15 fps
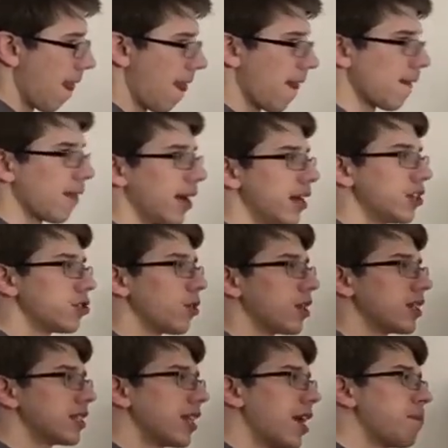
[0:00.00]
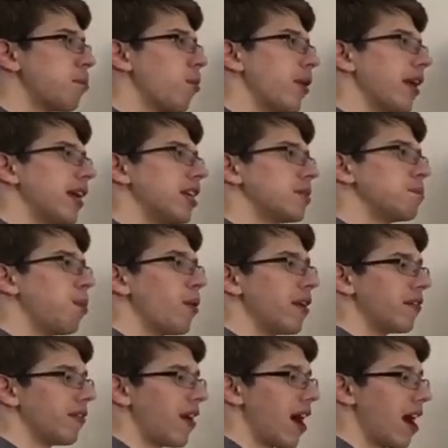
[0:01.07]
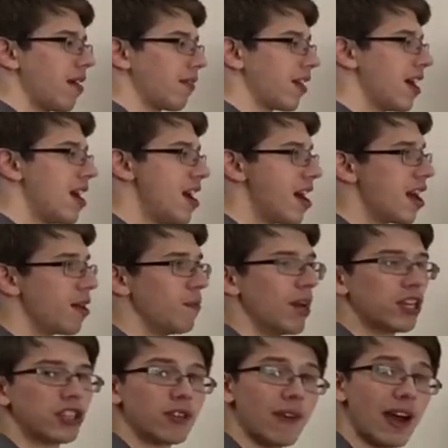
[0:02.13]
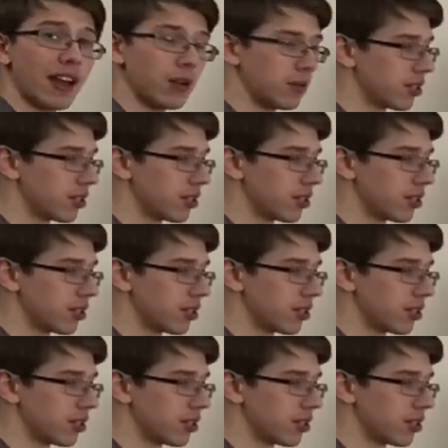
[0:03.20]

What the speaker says: Right? So our set point is 0.5 and our measured value is